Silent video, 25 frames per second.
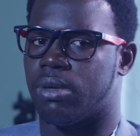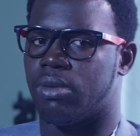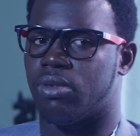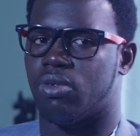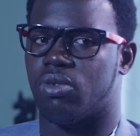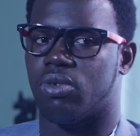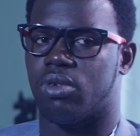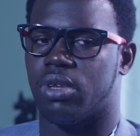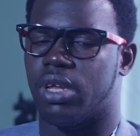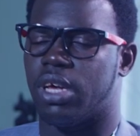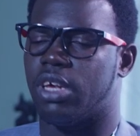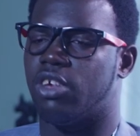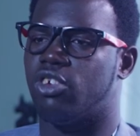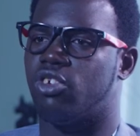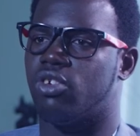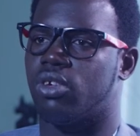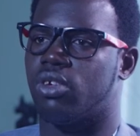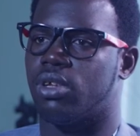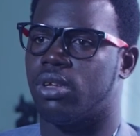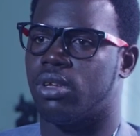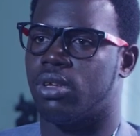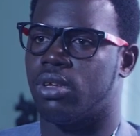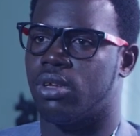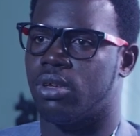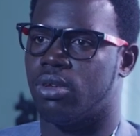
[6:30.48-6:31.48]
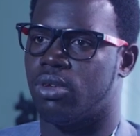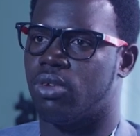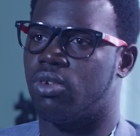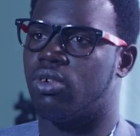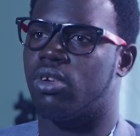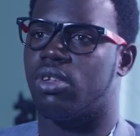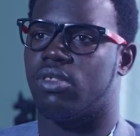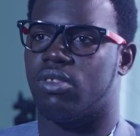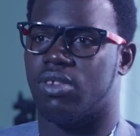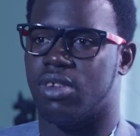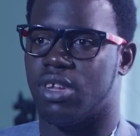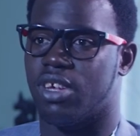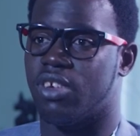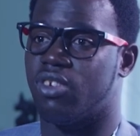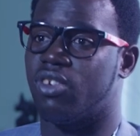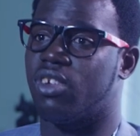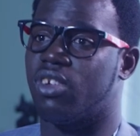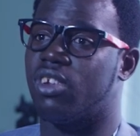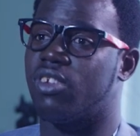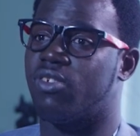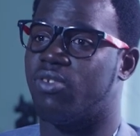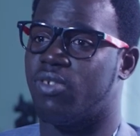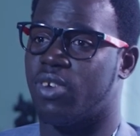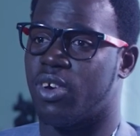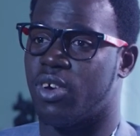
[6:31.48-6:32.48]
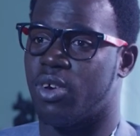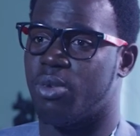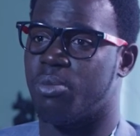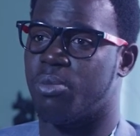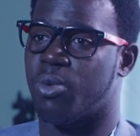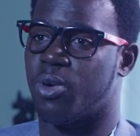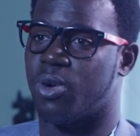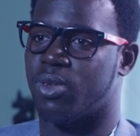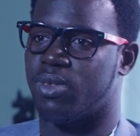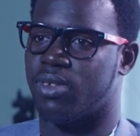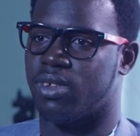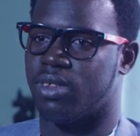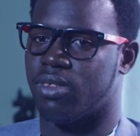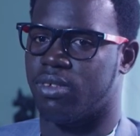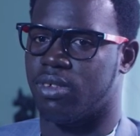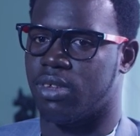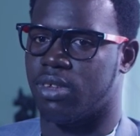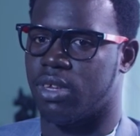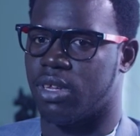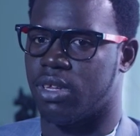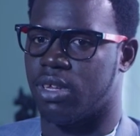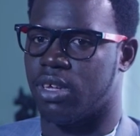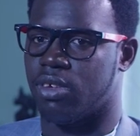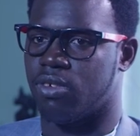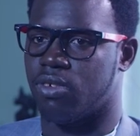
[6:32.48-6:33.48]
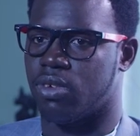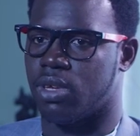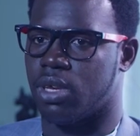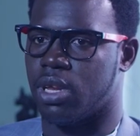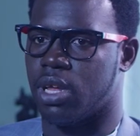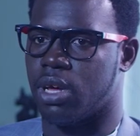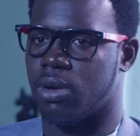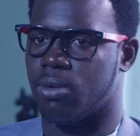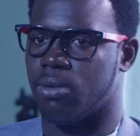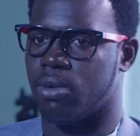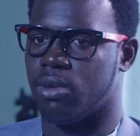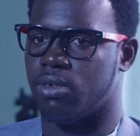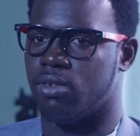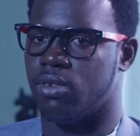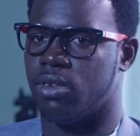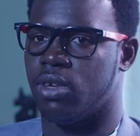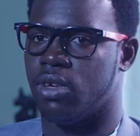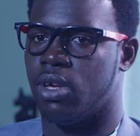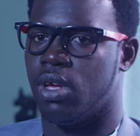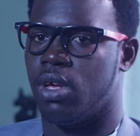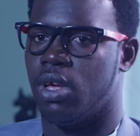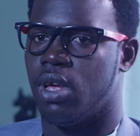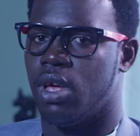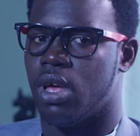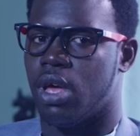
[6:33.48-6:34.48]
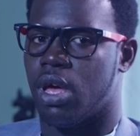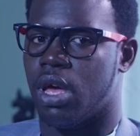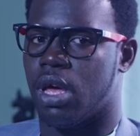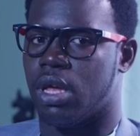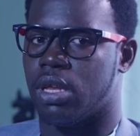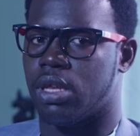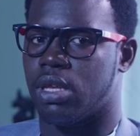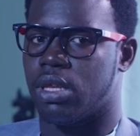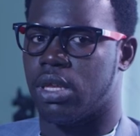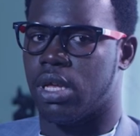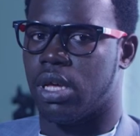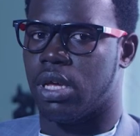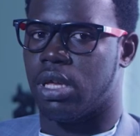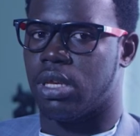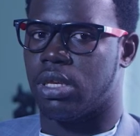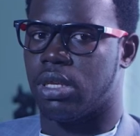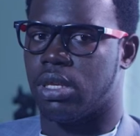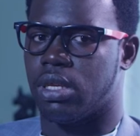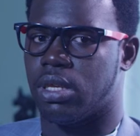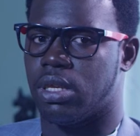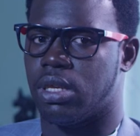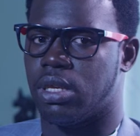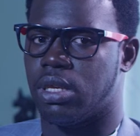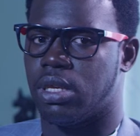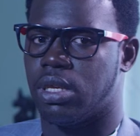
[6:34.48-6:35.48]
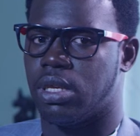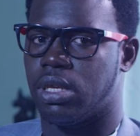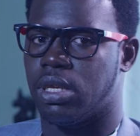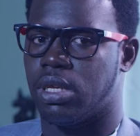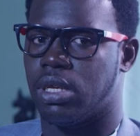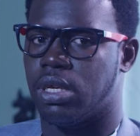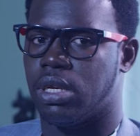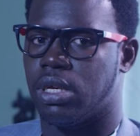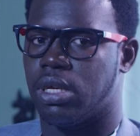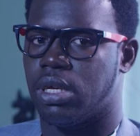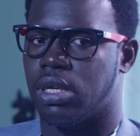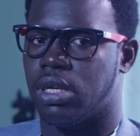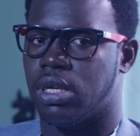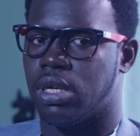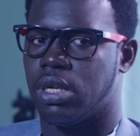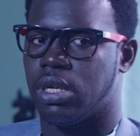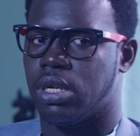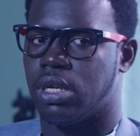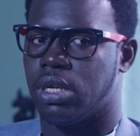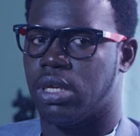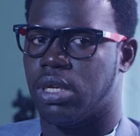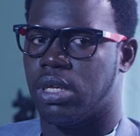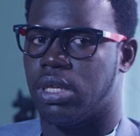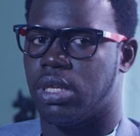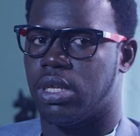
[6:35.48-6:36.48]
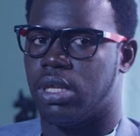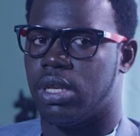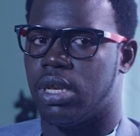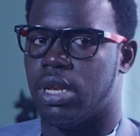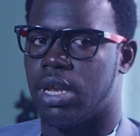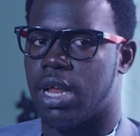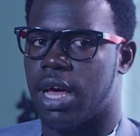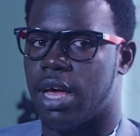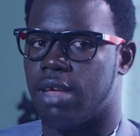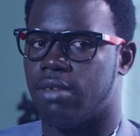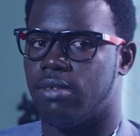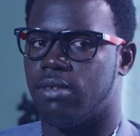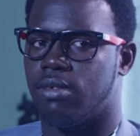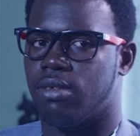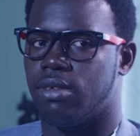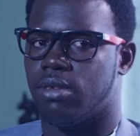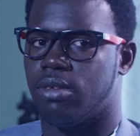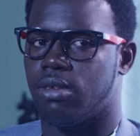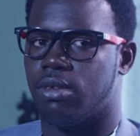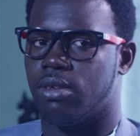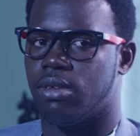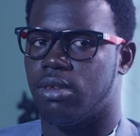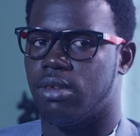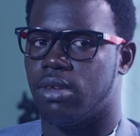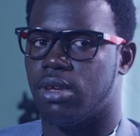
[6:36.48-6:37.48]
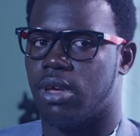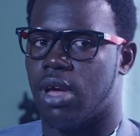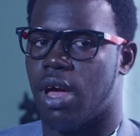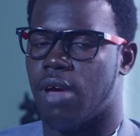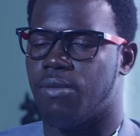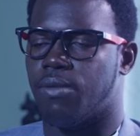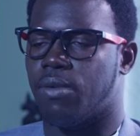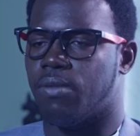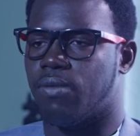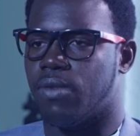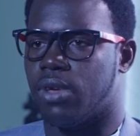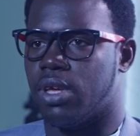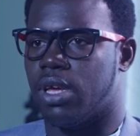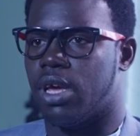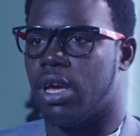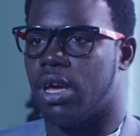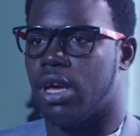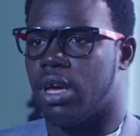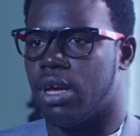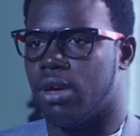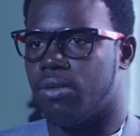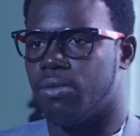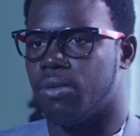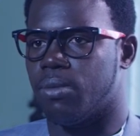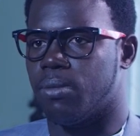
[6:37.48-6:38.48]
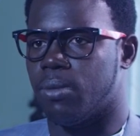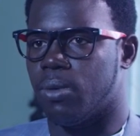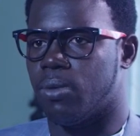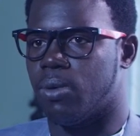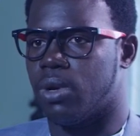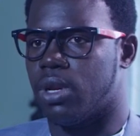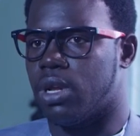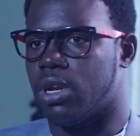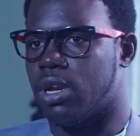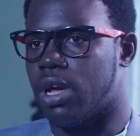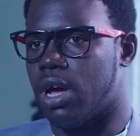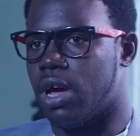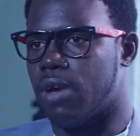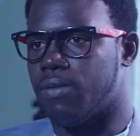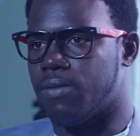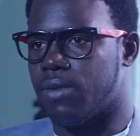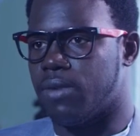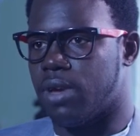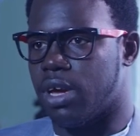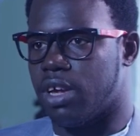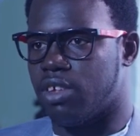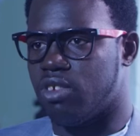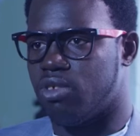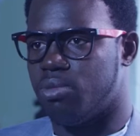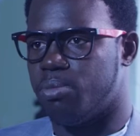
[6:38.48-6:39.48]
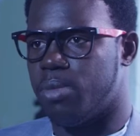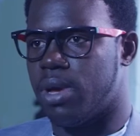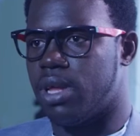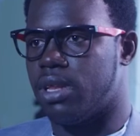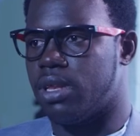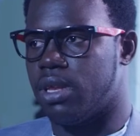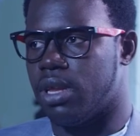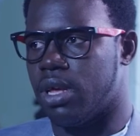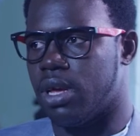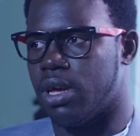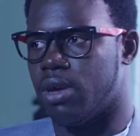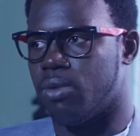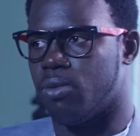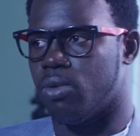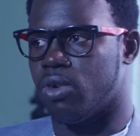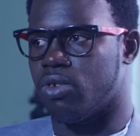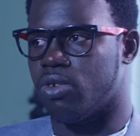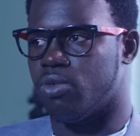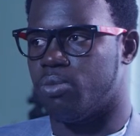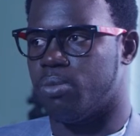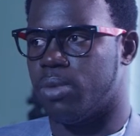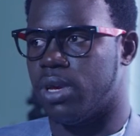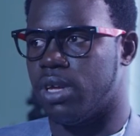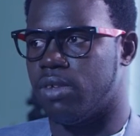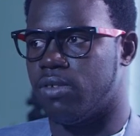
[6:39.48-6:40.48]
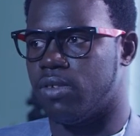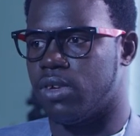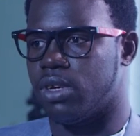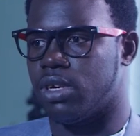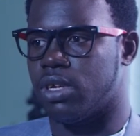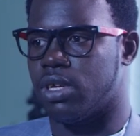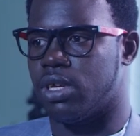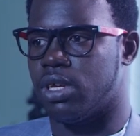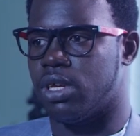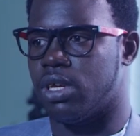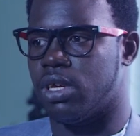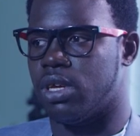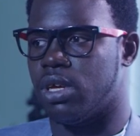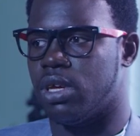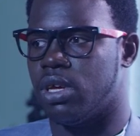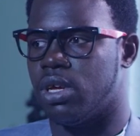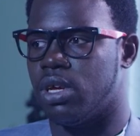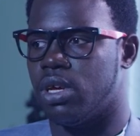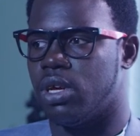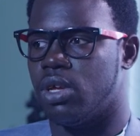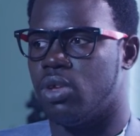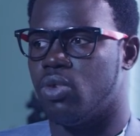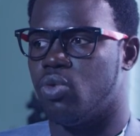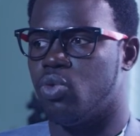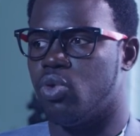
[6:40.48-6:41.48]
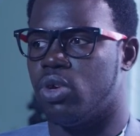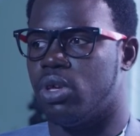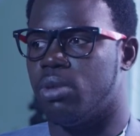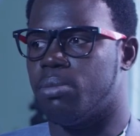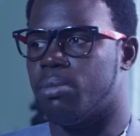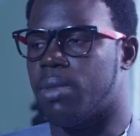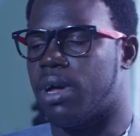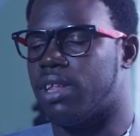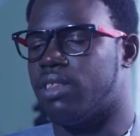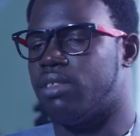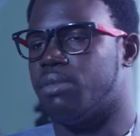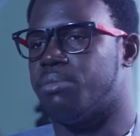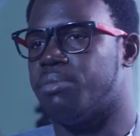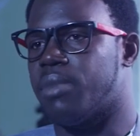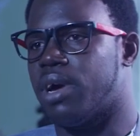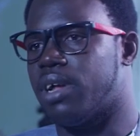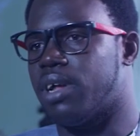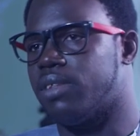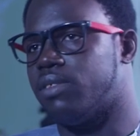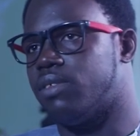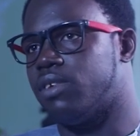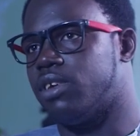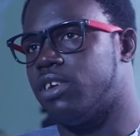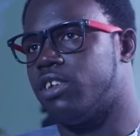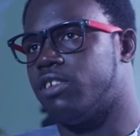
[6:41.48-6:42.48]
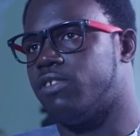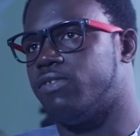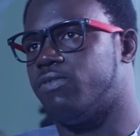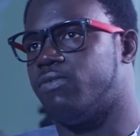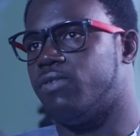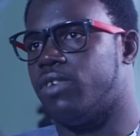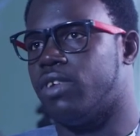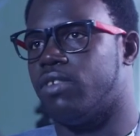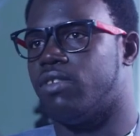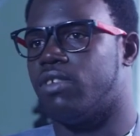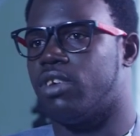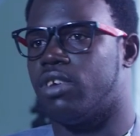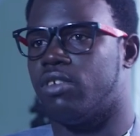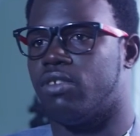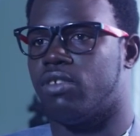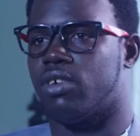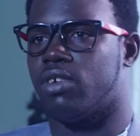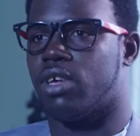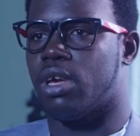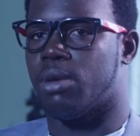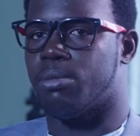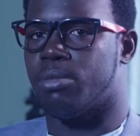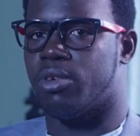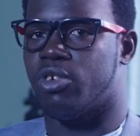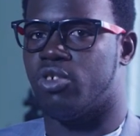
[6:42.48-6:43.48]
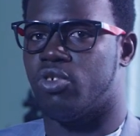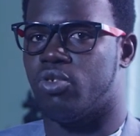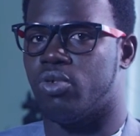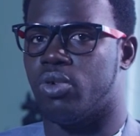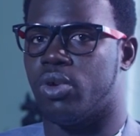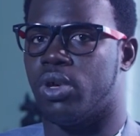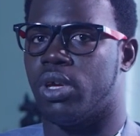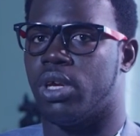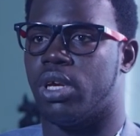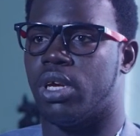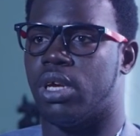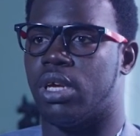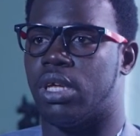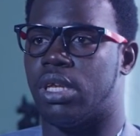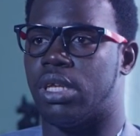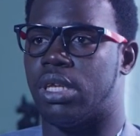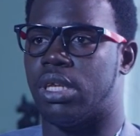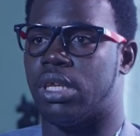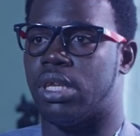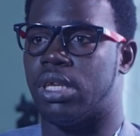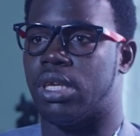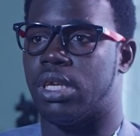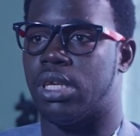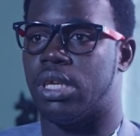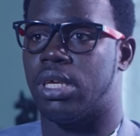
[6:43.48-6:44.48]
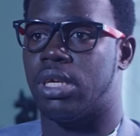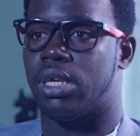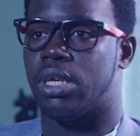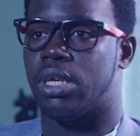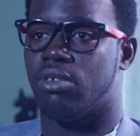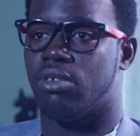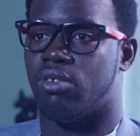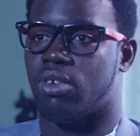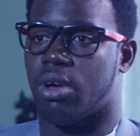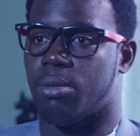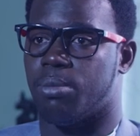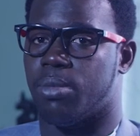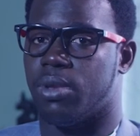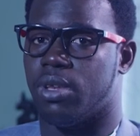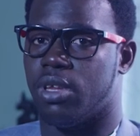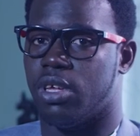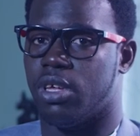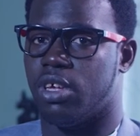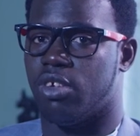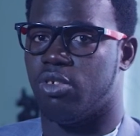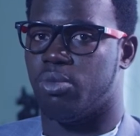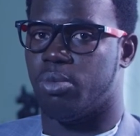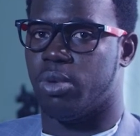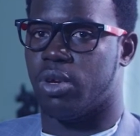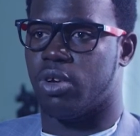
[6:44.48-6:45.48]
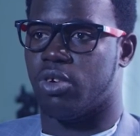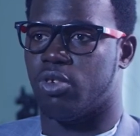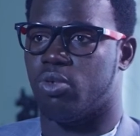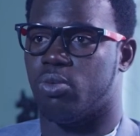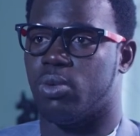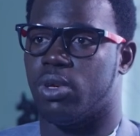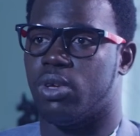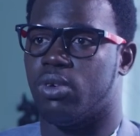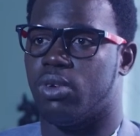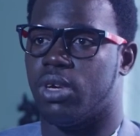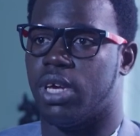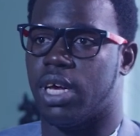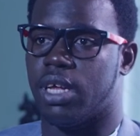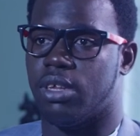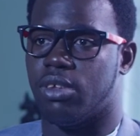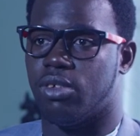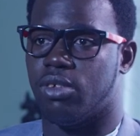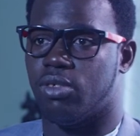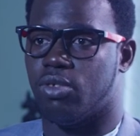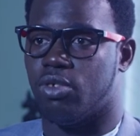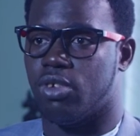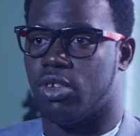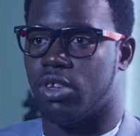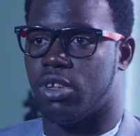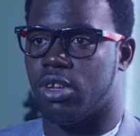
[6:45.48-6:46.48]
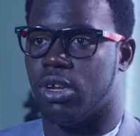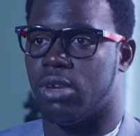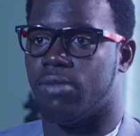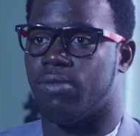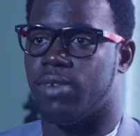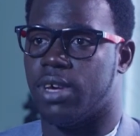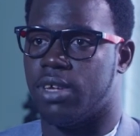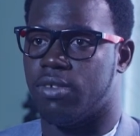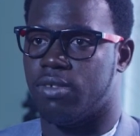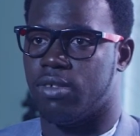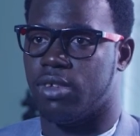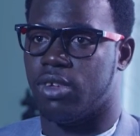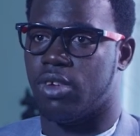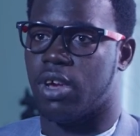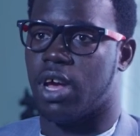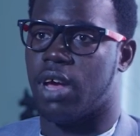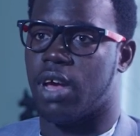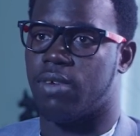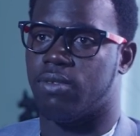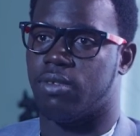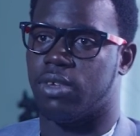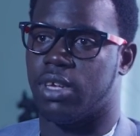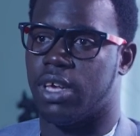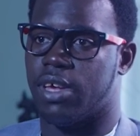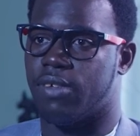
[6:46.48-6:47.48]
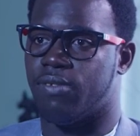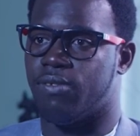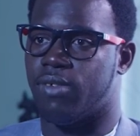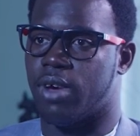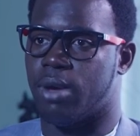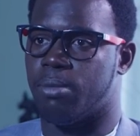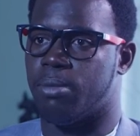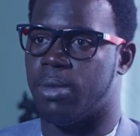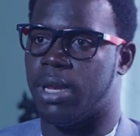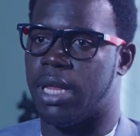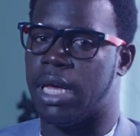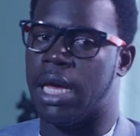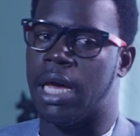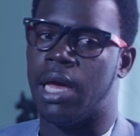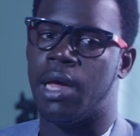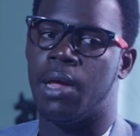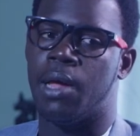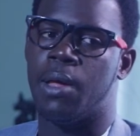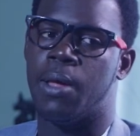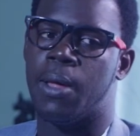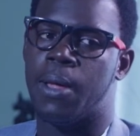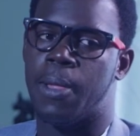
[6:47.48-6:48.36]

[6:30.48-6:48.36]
intonation. Intonation is very important in Asian language. And then the last half of a year, from the 1.5 years I spent there, was basically doing mathematics, physics, chemistry in Japanese, because when you get into the university, you have to get familiar.